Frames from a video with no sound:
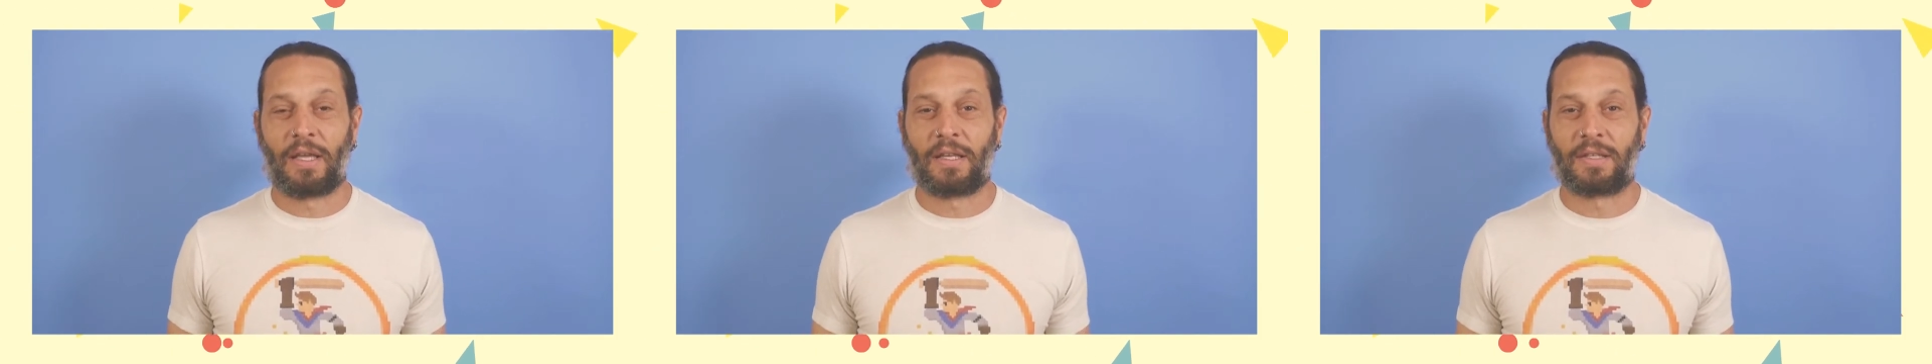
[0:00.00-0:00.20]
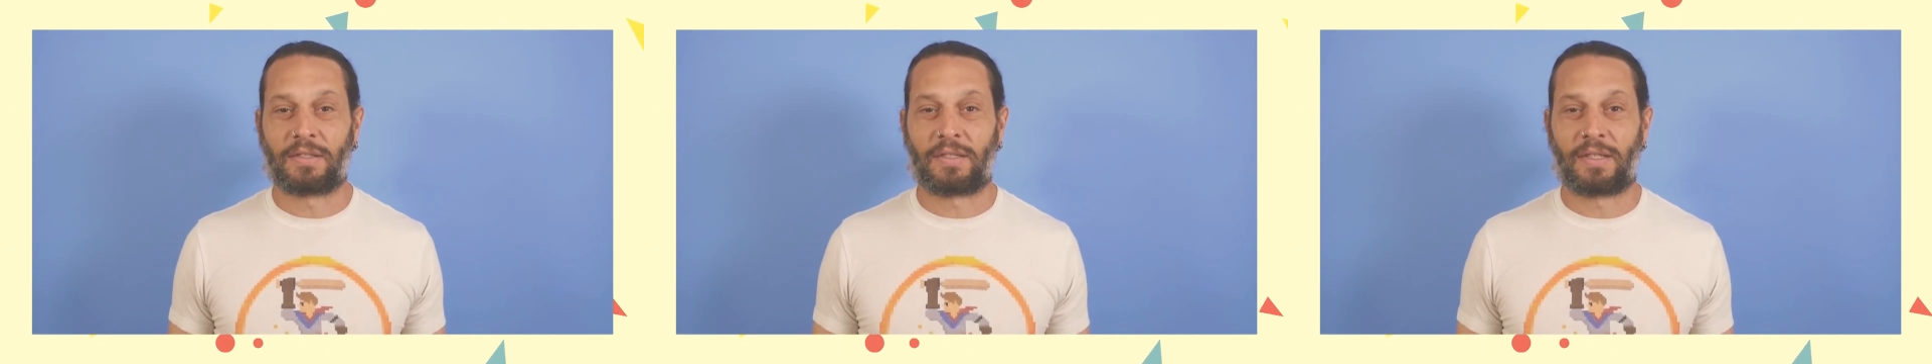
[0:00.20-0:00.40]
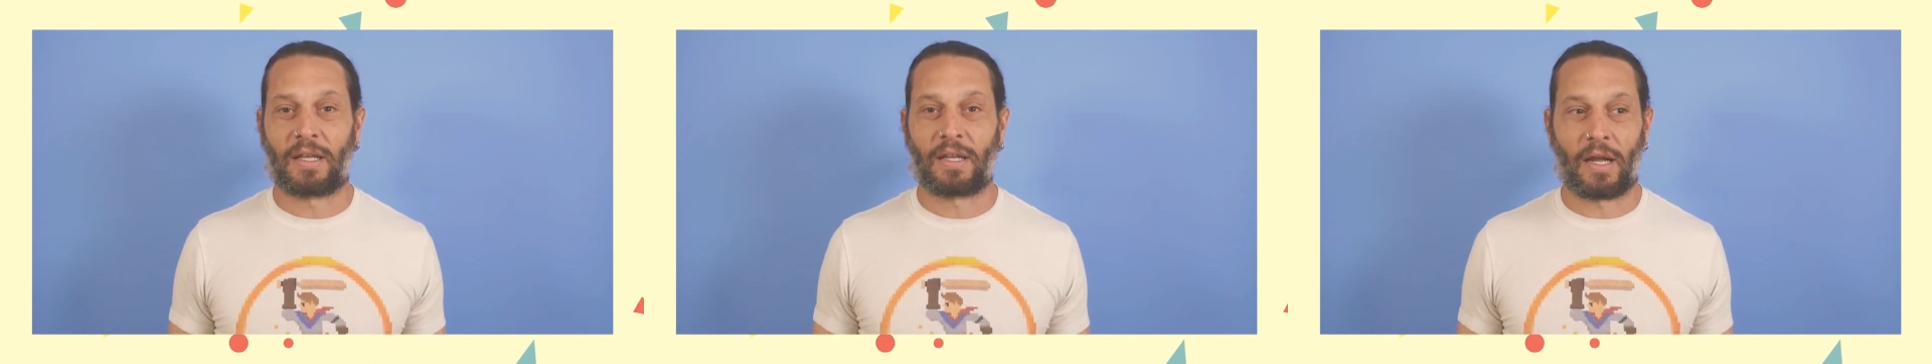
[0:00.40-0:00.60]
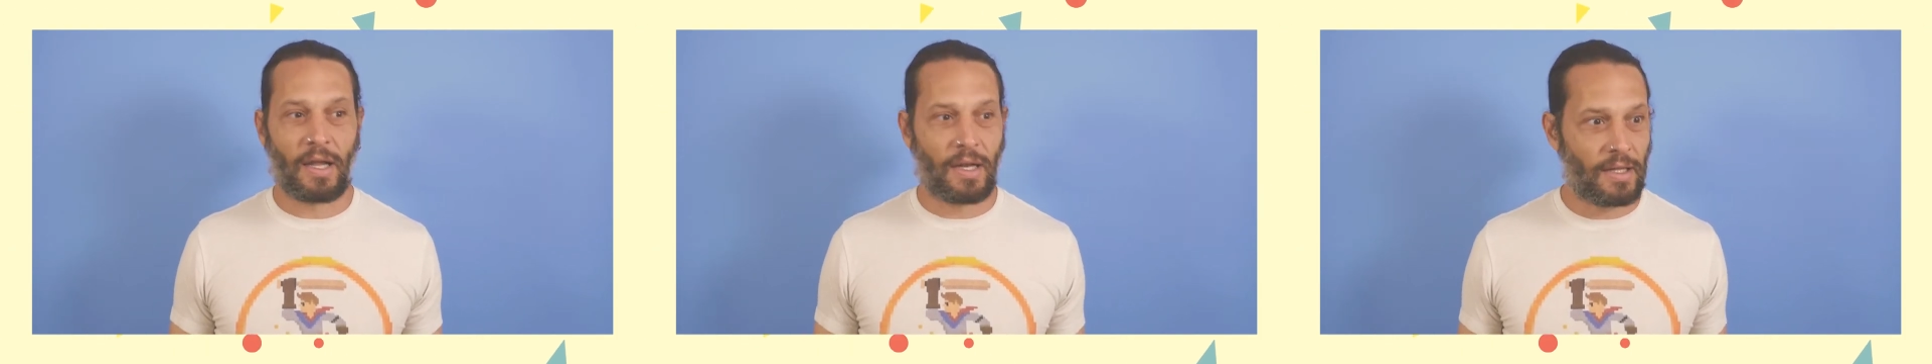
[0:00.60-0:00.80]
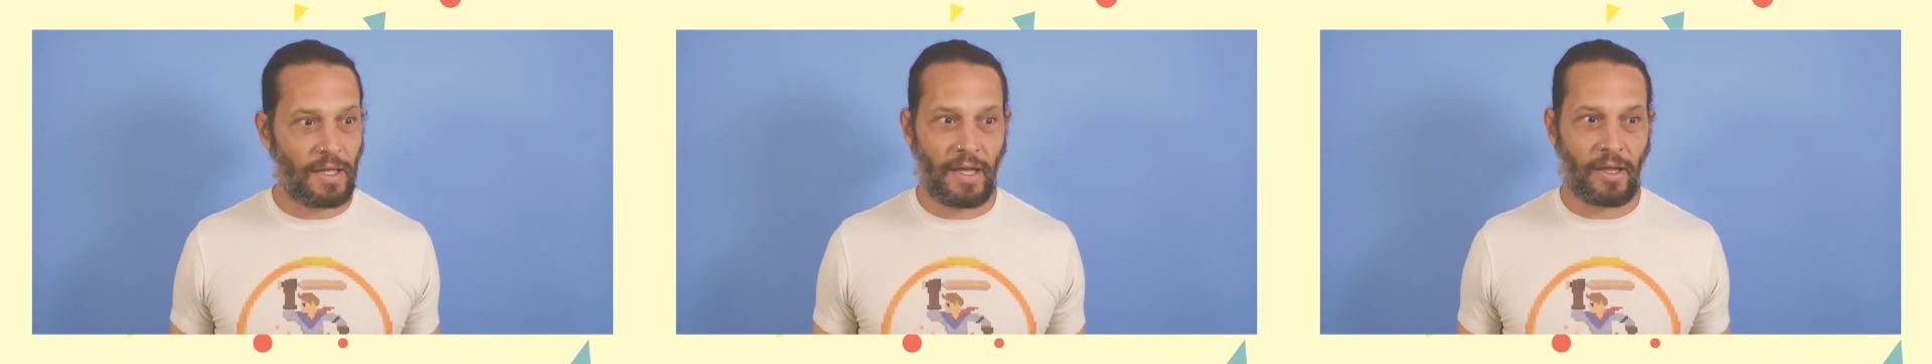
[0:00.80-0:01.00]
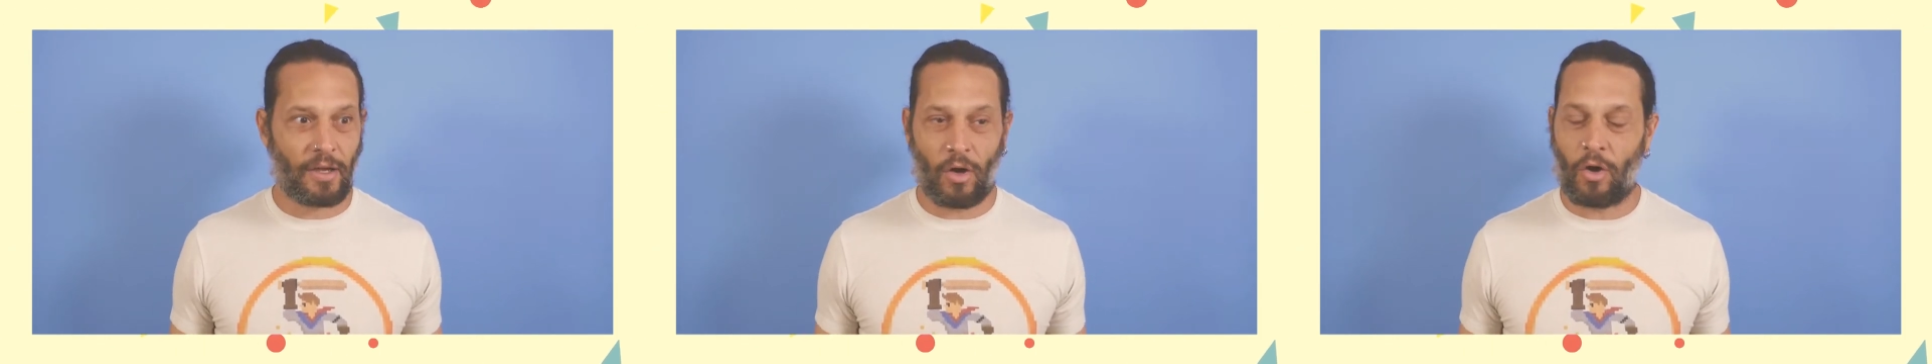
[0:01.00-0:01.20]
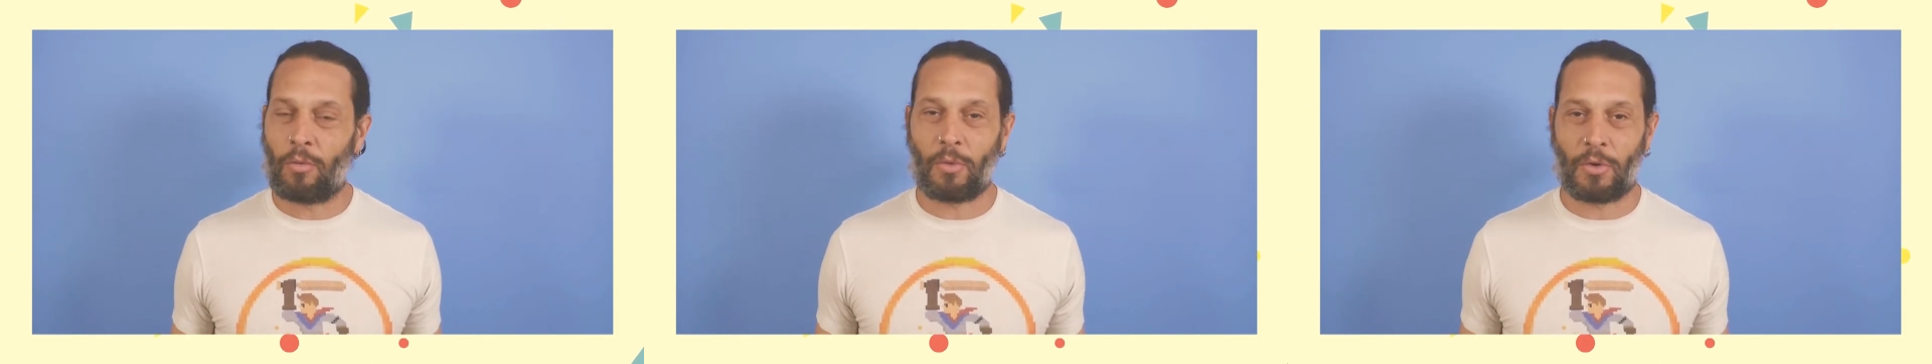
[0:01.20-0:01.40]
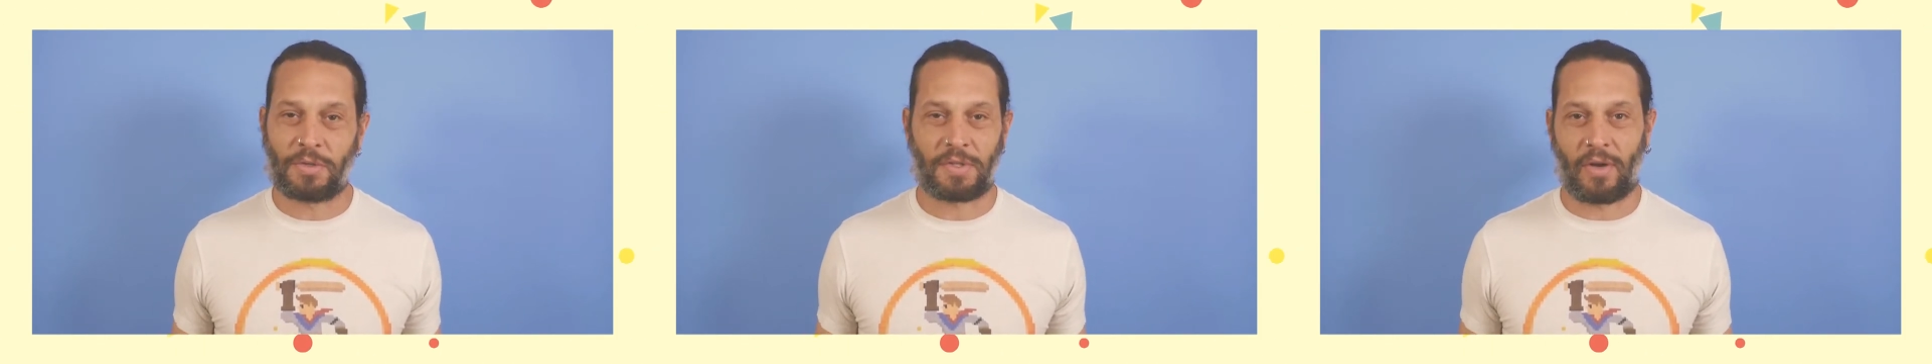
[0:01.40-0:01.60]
is that unlike almost